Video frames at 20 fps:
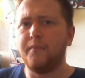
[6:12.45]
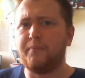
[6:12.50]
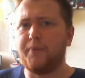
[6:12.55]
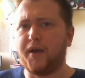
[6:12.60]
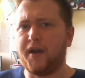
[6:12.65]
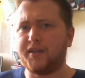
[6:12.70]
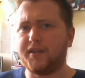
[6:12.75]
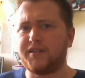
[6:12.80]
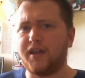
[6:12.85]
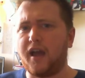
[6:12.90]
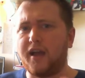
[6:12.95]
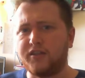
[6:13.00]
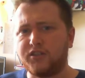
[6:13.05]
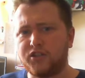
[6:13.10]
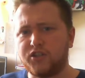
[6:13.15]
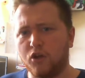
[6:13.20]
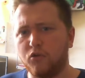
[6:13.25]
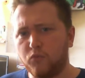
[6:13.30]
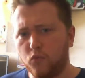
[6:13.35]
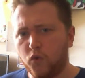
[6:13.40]
But I
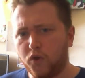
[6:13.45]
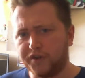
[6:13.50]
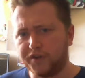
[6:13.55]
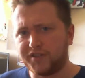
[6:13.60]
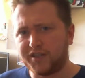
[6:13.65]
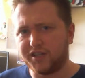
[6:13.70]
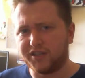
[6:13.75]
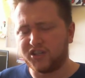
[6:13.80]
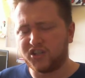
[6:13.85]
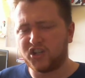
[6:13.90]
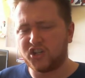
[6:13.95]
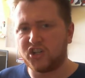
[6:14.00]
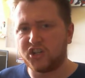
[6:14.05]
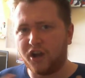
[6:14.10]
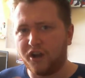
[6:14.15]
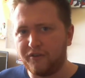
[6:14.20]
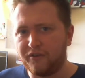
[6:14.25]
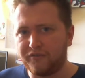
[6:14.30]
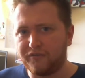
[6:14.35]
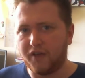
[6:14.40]
don't want to
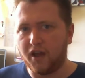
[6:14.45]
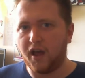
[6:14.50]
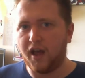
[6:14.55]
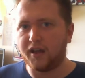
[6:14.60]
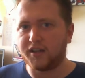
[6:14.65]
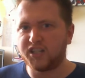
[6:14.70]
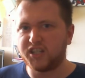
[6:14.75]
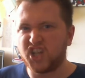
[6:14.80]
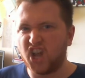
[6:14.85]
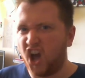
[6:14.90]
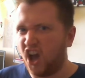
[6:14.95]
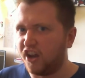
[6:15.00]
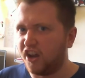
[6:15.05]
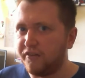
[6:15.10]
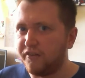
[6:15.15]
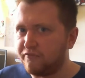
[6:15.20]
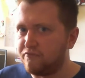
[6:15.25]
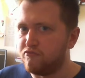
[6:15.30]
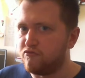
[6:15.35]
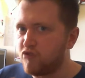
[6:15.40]
shove a ton
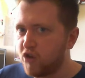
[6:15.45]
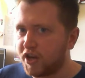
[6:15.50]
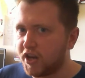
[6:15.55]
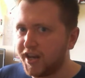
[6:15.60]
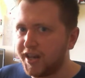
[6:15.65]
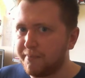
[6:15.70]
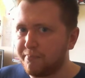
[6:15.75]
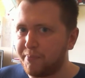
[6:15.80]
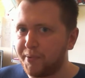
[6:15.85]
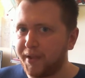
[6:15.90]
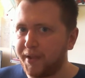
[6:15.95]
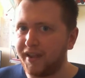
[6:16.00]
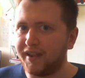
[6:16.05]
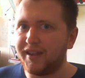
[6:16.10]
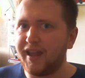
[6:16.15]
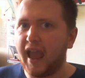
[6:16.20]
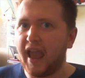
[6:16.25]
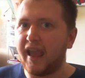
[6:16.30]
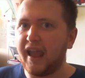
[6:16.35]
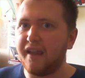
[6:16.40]
of really big,
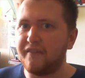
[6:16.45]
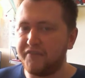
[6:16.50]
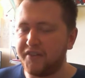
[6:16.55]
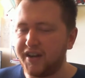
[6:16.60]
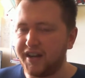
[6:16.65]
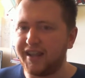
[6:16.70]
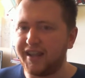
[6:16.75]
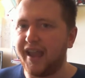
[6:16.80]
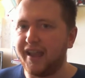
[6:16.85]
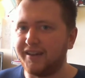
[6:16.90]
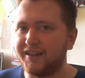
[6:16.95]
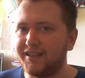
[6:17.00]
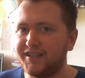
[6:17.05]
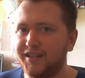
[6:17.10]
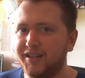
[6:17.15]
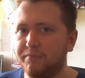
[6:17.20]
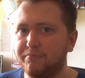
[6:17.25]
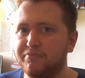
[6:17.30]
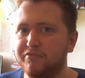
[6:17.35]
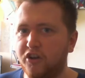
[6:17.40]
heavily
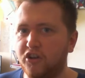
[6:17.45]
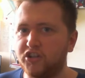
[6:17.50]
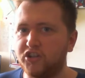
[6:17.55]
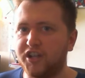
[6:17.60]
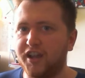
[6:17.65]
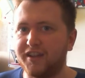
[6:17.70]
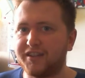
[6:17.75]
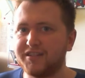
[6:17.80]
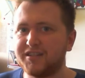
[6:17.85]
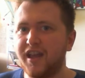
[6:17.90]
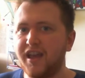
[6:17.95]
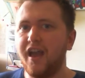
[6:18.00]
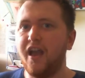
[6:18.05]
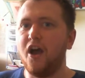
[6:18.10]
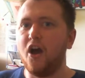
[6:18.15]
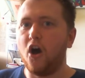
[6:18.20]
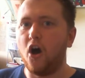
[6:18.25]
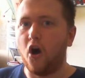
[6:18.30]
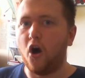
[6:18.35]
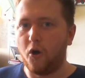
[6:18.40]
edited projects
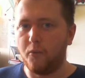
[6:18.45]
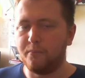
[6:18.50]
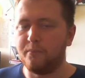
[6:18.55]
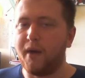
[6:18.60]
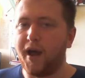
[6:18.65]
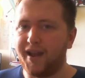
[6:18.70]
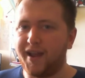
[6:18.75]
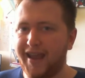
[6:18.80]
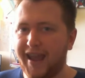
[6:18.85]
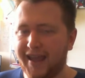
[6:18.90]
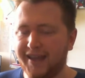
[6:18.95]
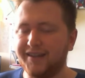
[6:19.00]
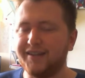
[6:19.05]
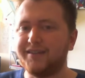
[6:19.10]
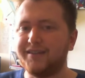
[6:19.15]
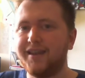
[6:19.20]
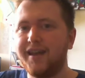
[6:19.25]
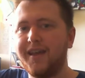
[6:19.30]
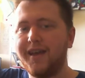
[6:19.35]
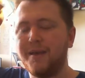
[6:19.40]
on my
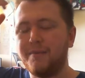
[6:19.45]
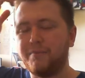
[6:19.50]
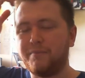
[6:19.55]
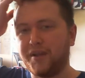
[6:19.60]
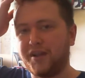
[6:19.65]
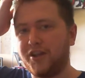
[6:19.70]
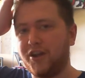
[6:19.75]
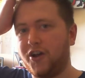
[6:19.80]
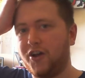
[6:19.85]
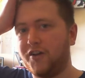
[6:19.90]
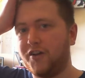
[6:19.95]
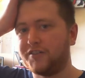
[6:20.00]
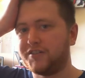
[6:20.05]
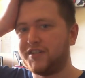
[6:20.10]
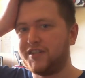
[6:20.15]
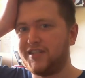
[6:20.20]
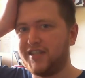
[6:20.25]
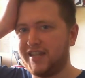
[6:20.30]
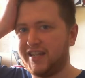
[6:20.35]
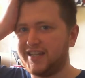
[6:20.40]
end,
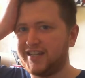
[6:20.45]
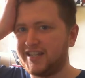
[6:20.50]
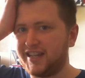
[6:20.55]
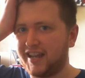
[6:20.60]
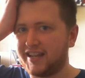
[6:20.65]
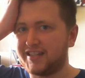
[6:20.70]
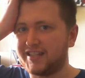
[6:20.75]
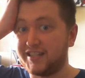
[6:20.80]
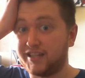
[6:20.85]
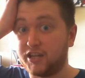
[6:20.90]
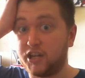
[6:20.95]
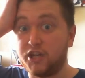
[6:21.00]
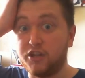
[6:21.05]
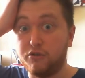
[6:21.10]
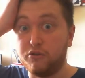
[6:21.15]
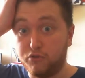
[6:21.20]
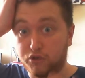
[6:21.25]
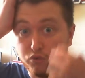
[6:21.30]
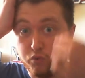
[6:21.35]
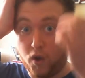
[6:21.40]
because D6 is a
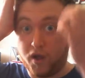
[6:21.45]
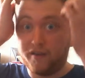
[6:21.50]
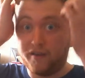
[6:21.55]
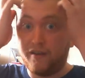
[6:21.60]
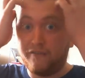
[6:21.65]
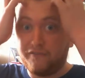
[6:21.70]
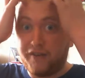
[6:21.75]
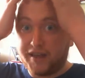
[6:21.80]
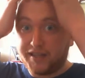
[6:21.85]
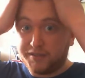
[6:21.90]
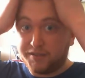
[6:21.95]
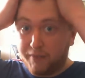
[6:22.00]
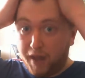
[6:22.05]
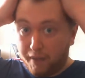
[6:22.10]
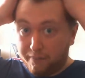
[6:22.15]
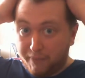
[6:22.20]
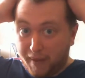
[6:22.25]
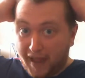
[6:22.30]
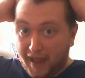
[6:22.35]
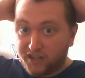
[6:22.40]
huge one, and that's
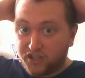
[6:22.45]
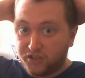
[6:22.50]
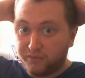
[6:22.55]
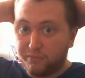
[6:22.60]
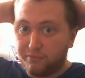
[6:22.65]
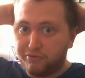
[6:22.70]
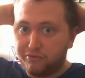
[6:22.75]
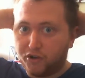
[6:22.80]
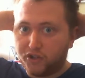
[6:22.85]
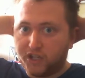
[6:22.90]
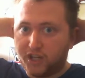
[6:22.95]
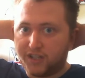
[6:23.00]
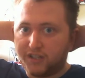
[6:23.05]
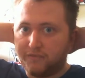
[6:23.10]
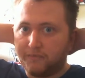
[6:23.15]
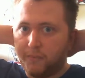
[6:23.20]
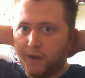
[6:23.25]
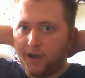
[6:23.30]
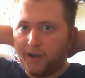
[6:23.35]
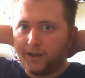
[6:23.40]
a passion project
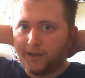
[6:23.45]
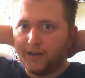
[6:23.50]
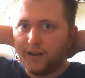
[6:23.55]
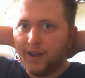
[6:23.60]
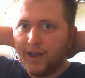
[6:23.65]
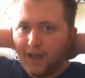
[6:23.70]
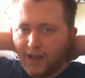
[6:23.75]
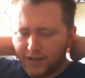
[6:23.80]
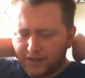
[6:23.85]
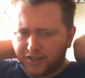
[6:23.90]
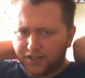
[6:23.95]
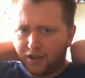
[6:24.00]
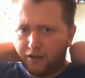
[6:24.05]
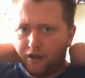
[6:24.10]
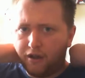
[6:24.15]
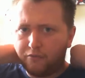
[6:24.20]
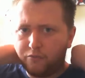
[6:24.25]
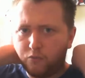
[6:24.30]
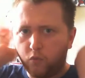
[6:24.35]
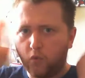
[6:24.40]
of mine, so
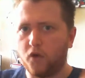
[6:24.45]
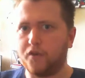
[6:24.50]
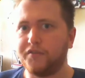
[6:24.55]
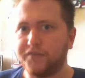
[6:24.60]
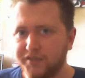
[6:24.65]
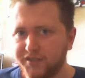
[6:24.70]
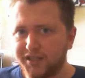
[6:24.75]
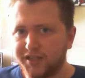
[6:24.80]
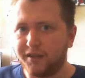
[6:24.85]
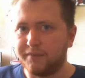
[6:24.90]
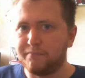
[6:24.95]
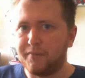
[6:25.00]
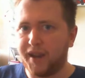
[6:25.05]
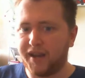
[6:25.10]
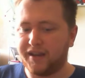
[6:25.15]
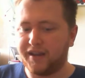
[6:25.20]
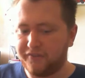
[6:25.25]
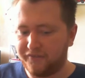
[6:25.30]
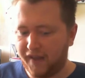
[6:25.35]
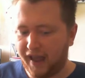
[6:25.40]
I want to
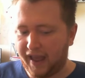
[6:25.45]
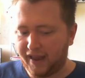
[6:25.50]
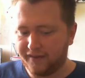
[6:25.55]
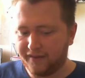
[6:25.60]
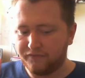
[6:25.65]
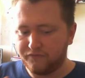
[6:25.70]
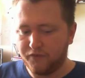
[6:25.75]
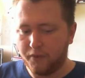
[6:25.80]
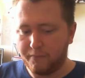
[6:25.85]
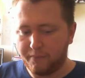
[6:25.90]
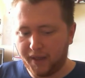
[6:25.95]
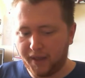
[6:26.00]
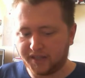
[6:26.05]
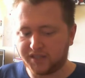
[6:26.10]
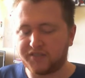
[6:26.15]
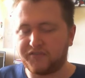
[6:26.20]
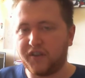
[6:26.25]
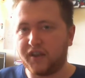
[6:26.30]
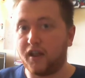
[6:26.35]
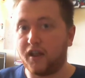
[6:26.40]
make that the
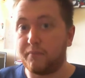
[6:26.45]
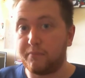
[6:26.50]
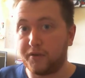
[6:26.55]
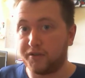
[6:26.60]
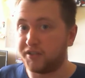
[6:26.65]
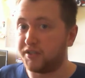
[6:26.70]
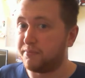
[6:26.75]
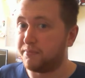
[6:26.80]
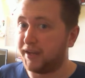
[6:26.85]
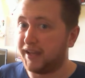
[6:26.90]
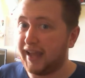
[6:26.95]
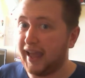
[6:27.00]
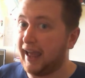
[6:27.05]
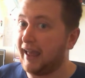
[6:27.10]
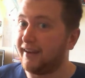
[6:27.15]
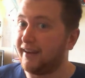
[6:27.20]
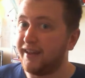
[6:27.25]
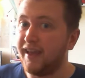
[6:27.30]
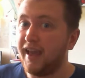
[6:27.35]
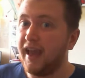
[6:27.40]
best thing I possibly
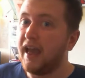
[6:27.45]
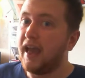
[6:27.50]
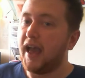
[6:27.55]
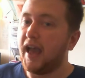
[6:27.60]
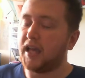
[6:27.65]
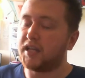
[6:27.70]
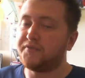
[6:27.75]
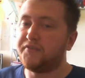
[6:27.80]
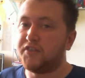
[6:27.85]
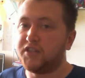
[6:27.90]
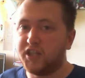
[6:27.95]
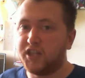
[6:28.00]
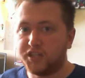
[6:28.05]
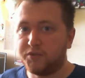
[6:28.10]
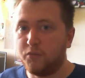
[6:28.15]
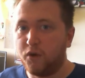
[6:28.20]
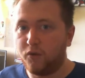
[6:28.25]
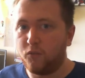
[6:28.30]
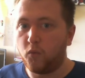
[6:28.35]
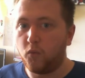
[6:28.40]
can. As for
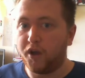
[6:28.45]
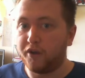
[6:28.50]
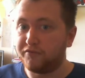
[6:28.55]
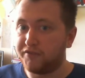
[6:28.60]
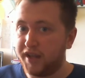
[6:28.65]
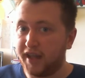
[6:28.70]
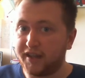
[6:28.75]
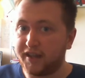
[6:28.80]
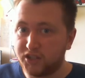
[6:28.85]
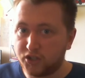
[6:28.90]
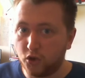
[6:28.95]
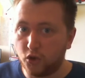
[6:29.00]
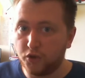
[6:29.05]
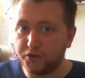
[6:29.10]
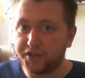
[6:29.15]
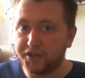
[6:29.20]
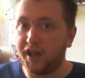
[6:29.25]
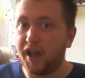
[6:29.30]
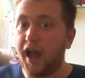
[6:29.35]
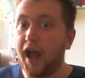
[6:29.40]
Digimon World Next
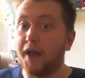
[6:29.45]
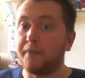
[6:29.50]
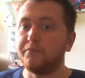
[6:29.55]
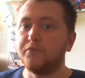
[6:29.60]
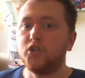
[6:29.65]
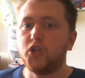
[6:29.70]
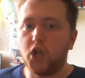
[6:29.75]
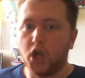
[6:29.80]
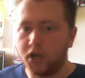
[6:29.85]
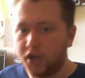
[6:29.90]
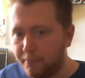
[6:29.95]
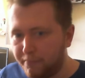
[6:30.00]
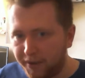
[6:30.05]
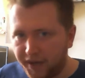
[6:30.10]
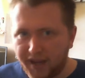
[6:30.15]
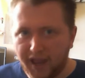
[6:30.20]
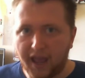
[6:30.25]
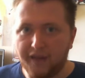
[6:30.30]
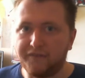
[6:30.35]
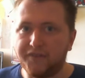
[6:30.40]
Order, I'm gonna
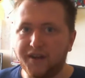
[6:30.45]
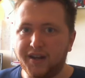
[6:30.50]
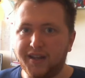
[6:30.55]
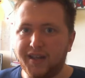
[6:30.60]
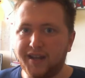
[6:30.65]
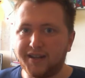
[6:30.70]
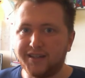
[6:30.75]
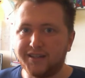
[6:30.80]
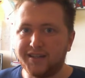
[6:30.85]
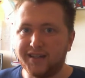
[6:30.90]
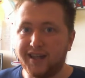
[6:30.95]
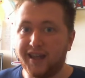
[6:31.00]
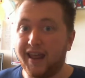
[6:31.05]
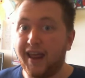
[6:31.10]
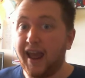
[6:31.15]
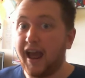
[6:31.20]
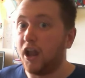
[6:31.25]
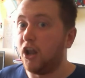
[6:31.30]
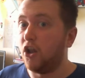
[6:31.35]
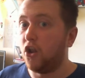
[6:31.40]
be heavily editing it
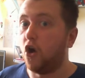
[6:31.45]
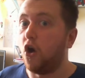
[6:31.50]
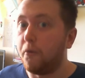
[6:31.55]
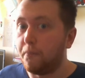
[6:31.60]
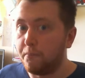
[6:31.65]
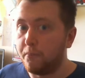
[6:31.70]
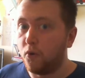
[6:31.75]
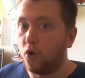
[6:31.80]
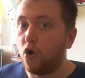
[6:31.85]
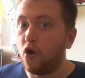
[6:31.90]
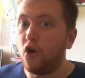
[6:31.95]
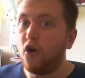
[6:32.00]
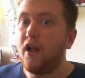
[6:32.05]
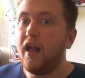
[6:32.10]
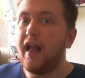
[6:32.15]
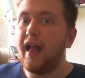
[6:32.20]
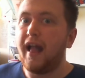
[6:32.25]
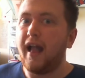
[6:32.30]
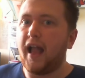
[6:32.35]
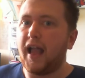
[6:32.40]
a lot more.
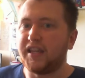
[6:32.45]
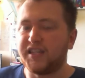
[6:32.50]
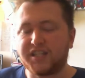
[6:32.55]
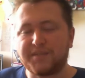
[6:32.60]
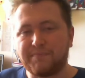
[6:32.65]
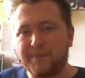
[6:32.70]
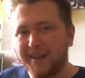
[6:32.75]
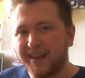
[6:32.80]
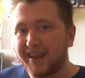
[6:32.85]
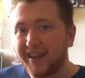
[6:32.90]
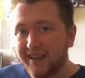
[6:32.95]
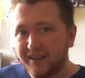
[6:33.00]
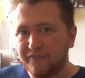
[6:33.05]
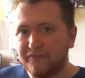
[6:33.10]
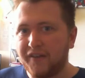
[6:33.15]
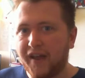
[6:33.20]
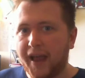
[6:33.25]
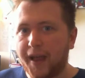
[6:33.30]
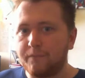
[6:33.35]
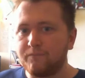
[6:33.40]
And speaking of
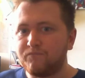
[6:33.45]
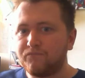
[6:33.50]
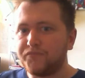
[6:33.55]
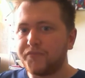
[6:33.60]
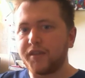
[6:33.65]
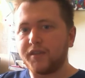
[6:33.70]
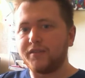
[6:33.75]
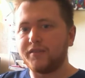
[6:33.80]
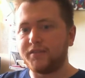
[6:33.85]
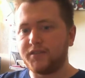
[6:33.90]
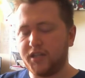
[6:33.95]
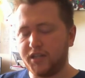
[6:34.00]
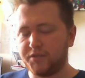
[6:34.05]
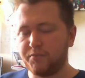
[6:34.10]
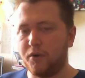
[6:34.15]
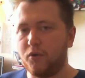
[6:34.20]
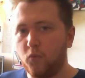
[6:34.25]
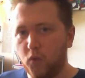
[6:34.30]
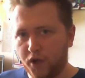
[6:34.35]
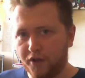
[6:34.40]
that,
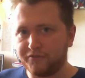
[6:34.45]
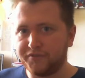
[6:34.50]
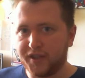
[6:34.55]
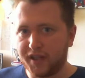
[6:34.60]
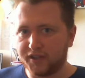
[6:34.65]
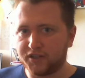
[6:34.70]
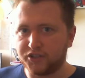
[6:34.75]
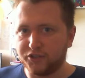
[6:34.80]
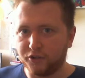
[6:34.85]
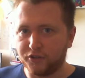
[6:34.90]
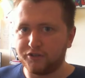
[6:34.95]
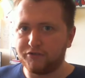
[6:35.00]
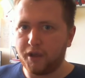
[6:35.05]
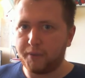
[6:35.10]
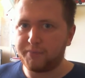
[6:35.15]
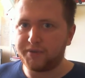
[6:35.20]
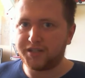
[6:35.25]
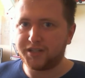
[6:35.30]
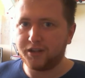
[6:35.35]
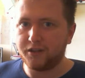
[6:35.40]
Digimon World Next Order
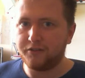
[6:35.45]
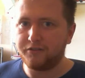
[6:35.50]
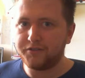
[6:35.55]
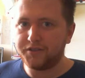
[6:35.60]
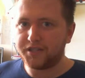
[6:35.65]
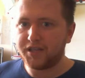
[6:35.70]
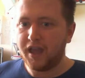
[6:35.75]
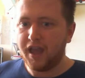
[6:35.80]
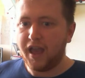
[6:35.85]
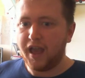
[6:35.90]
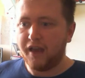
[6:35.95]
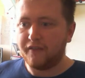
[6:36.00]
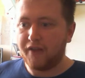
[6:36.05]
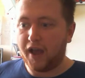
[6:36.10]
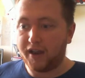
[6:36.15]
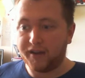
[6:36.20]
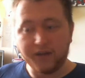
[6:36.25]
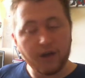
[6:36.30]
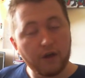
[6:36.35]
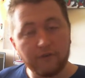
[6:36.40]
episodes,
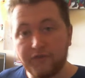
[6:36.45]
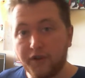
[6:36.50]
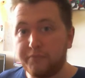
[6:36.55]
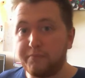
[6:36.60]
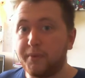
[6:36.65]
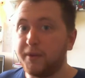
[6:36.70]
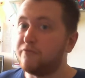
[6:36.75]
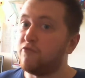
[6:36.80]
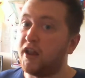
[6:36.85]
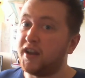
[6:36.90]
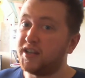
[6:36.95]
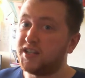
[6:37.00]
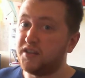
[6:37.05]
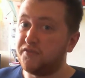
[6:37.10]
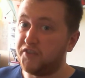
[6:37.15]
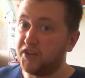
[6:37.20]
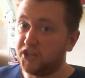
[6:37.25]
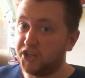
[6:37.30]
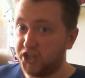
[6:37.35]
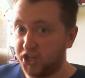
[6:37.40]
I know they've been
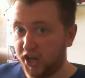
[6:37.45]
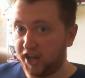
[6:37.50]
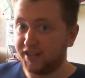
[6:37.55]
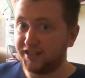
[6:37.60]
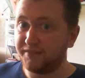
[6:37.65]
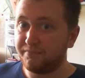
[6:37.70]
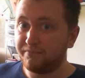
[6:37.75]
relatively shit.